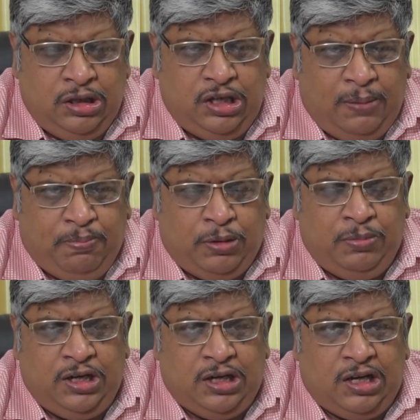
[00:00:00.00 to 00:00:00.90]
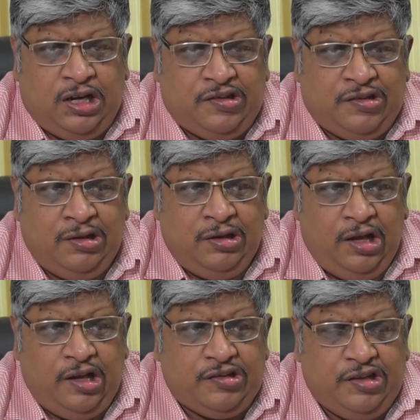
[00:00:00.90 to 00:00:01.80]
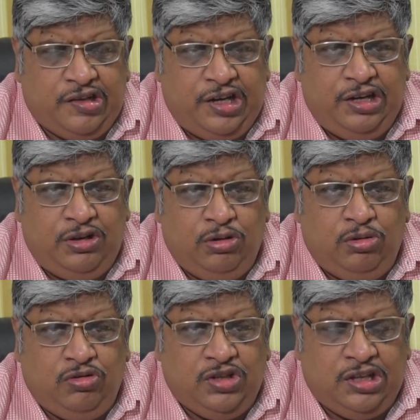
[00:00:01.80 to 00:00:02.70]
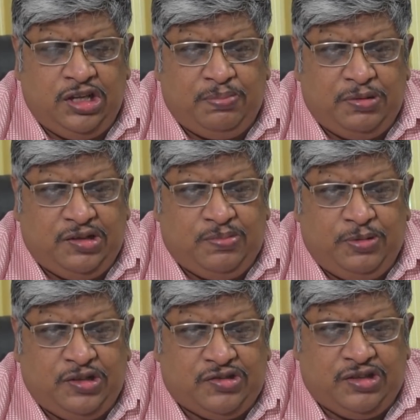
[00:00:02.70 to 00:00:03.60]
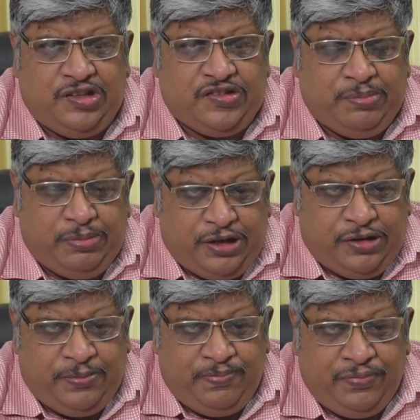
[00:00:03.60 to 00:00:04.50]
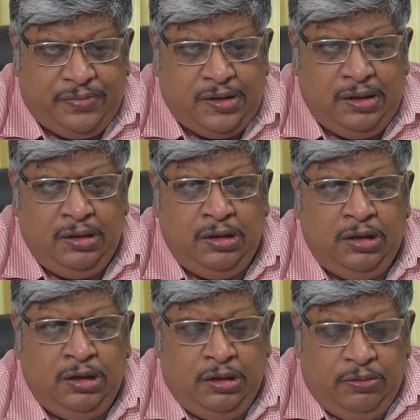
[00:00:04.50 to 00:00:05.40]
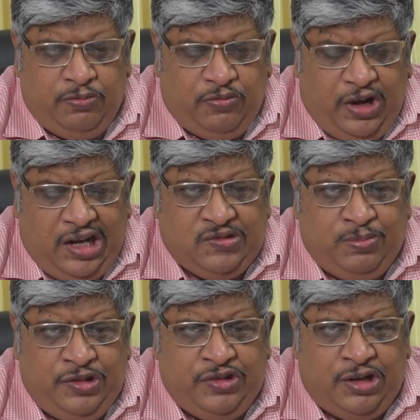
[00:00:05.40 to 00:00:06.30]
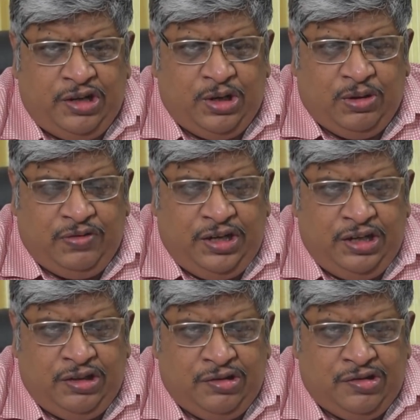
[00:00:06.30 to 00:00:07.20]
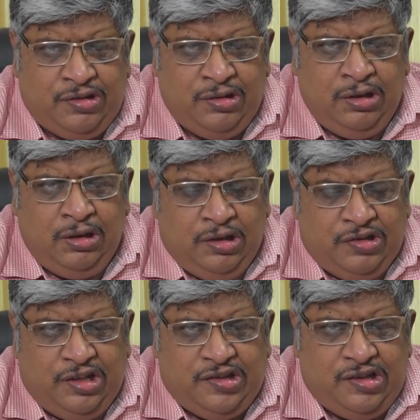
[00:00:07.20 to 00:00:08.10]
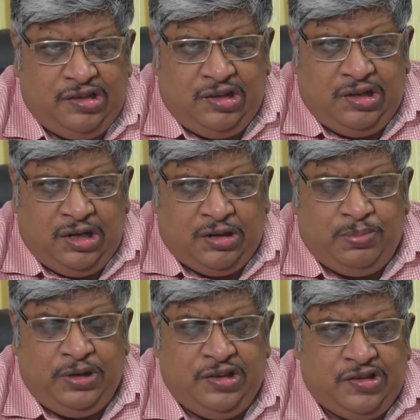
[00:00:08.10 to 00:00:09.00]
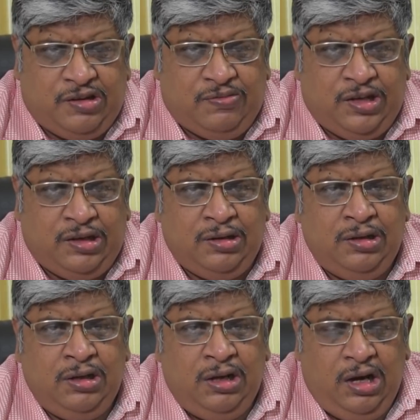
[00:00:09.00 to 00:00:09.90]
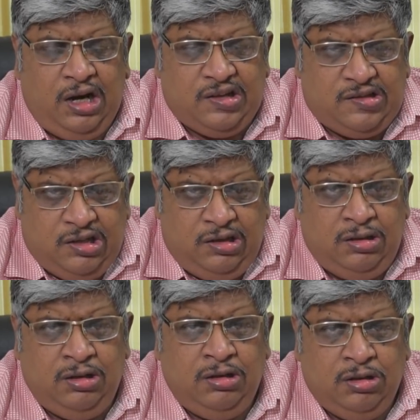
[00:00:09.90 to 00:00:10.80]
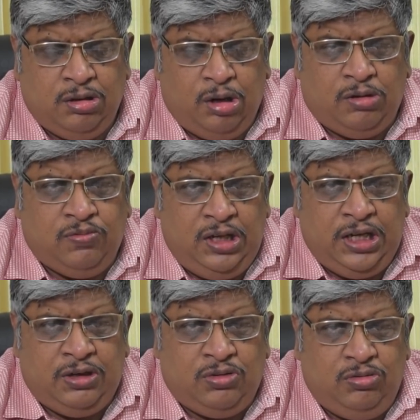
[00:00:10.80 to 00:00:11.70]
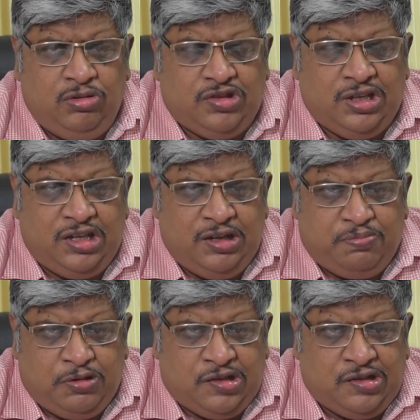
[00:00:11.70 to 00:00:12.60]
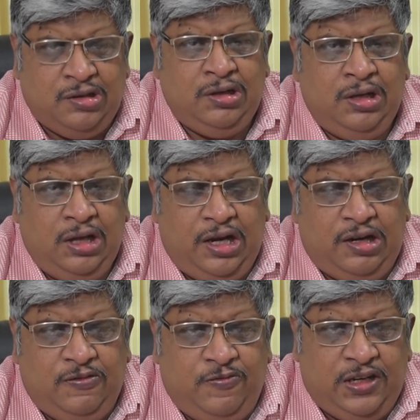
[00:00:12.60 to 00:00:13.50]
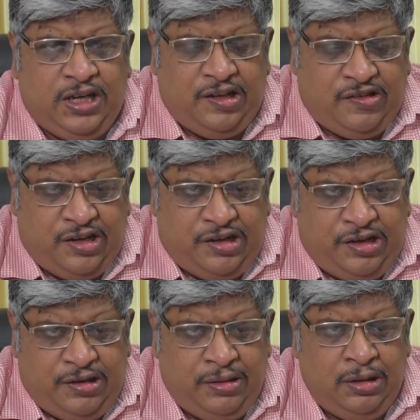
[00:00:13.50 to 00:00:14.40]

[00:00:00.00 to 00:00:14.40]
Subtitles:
The upper middle class has decided to loosen their purse strings a bit. Vast majority of Indians, since this is an urban survey, are still not willing to loosen their purse and live in anxiety.